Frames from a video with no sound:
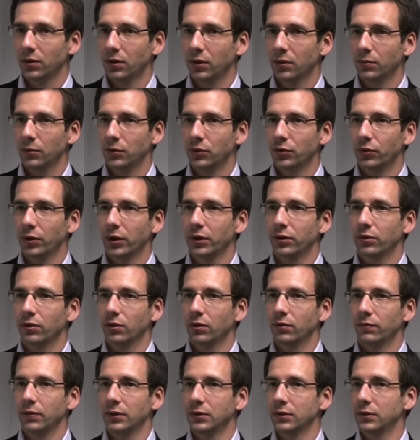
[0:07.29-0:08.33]
I'm a Director
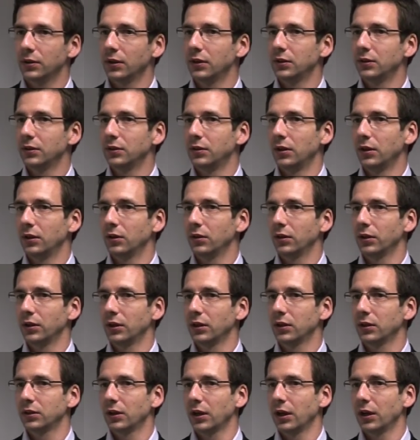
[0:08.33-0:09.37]
of Insights and
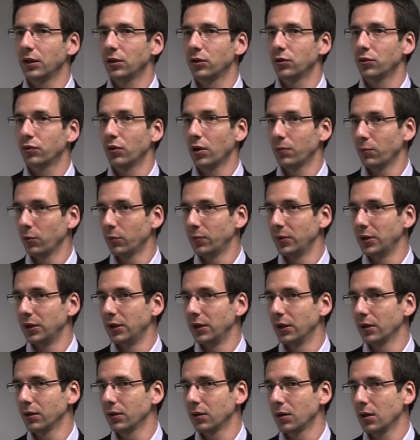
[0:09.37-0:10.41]
Analytics at Tremor
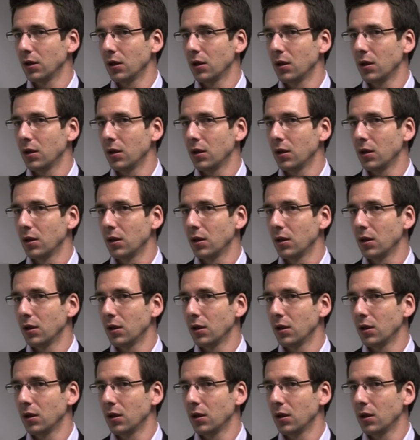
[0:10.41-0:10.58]
Media,